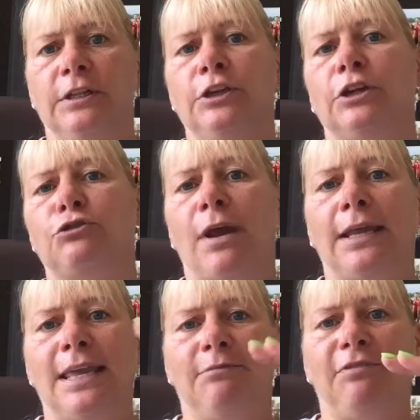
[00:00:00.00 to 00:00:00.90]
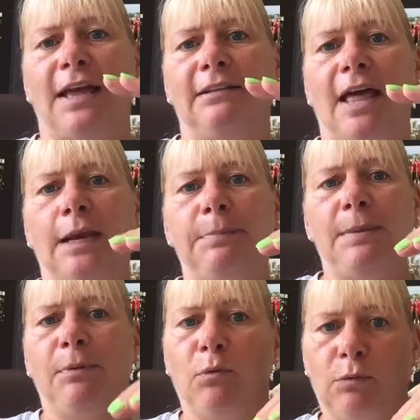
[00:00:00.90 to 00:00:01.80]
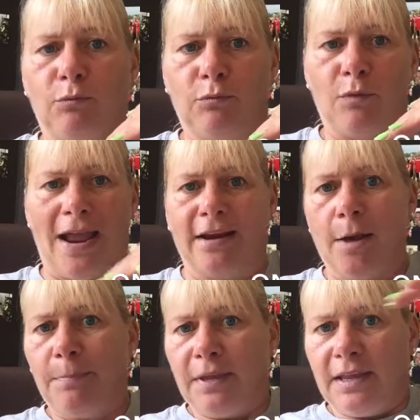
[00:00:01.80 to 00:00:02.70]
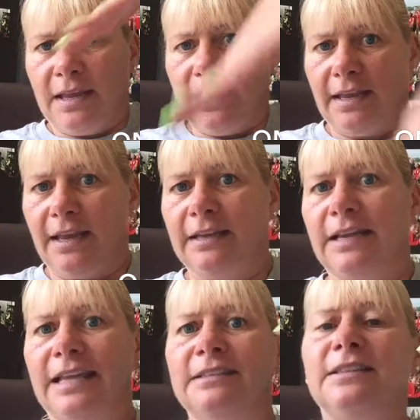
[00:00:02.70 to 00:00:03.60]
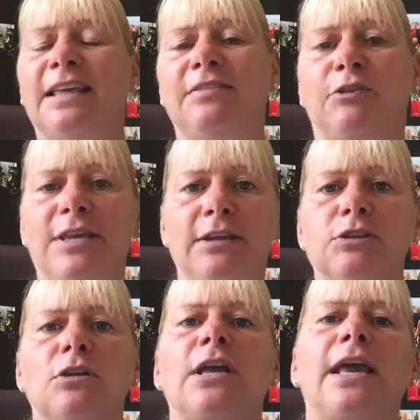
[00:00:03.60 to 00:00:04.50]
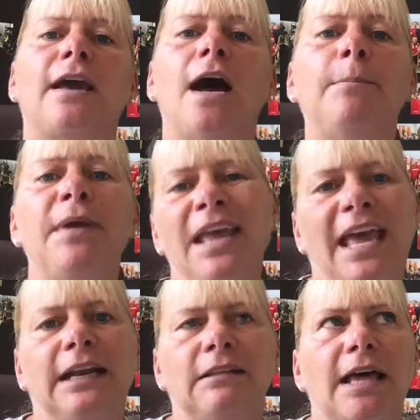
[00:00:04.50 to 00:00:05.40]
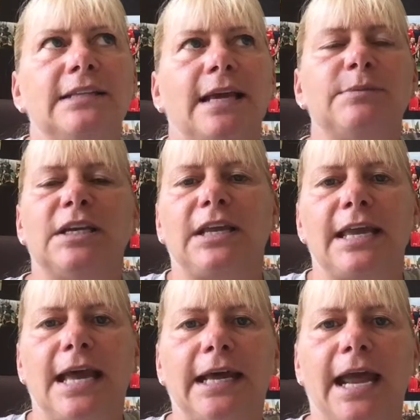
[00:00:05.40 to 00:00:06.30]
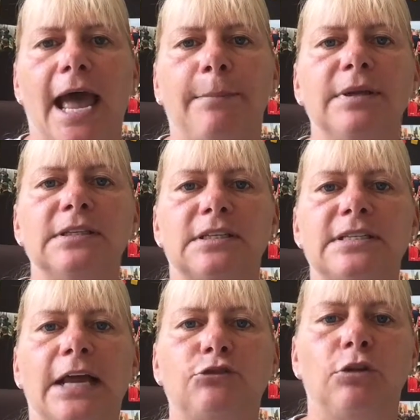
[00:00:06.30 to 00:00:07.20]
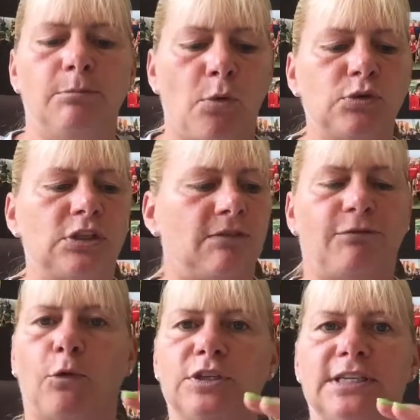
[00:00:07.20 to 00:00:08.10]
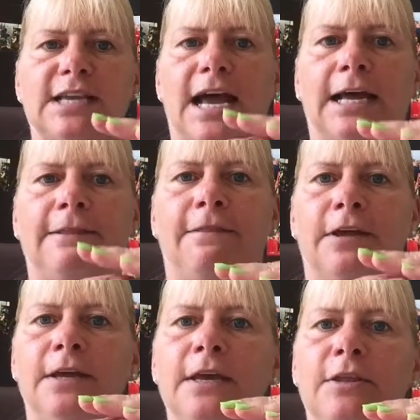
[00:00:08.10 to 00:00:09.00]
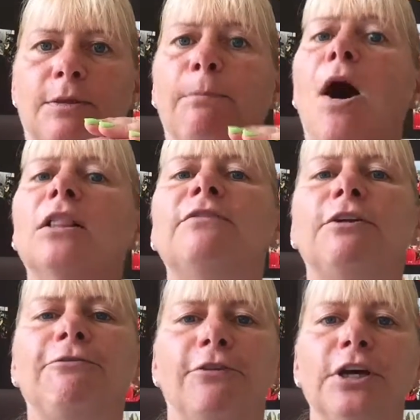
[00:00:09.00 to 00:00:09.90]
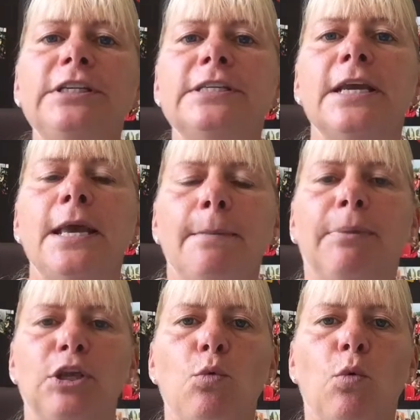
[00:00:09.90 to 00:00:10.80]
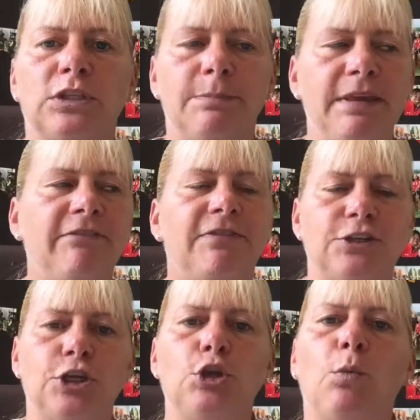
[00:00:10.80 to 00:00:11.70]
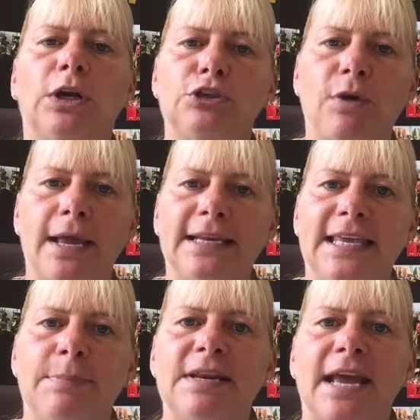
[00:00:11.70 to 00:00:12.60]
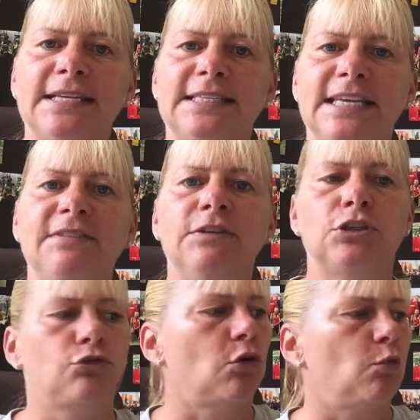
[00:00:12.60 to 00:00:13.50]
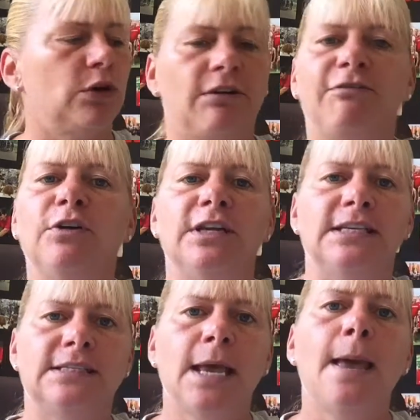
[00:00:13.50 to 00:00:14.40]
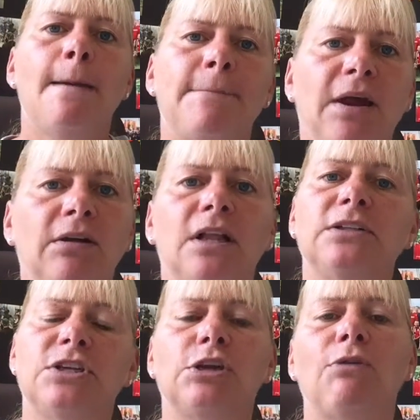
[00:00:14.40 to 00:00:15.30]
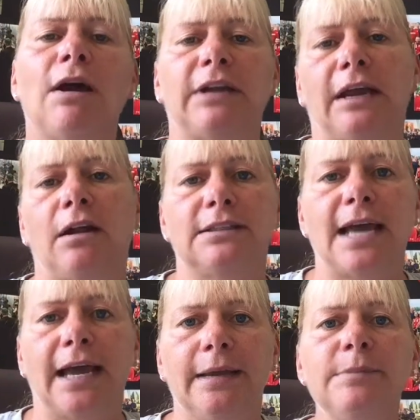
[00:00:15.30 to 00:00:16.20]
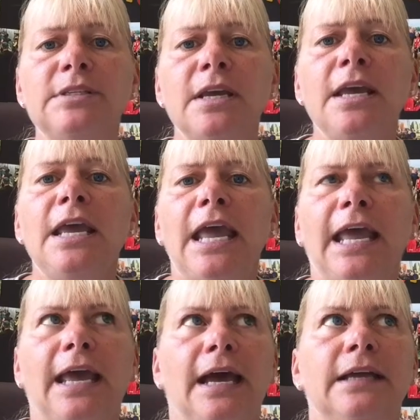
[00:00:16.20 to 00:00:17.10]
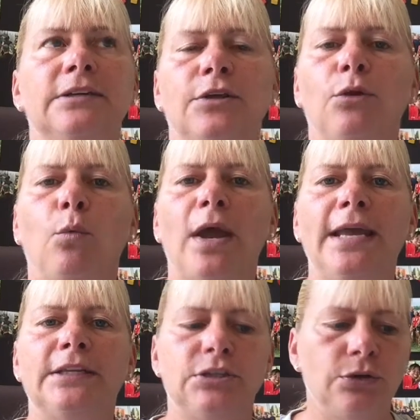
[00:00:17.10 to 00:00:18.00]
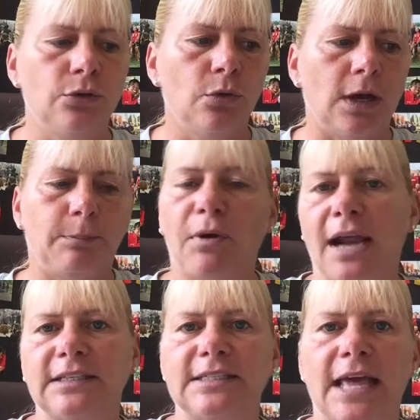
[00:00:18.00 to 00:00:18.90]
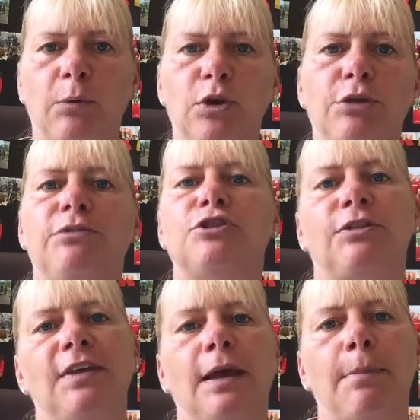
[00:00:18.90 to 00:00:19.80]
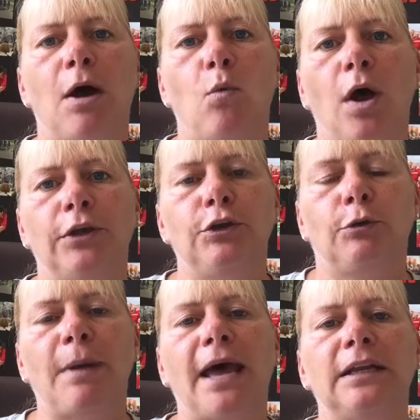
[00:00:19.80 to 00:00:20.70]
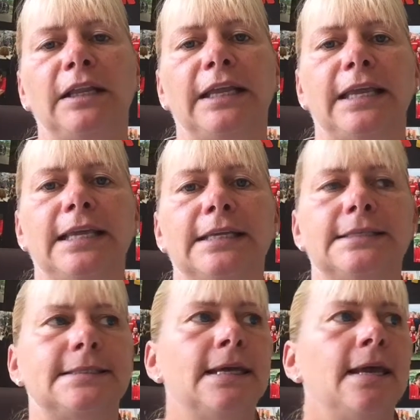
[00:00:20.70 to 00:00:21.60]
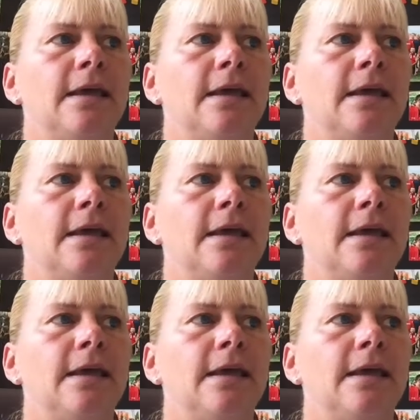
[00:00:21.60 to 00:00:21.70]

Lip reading: you're going to try and keep flat. A lot of people will ride up and their heels will kick up. And a lot of times it kind of happens. It's natural. Most of the force is on the ball of your foot. But to be efficient, you want to try and keep a nice even stroke where your foot is parallel to the ground at all times. And the way to practice that, what you should think about while you're pedaling is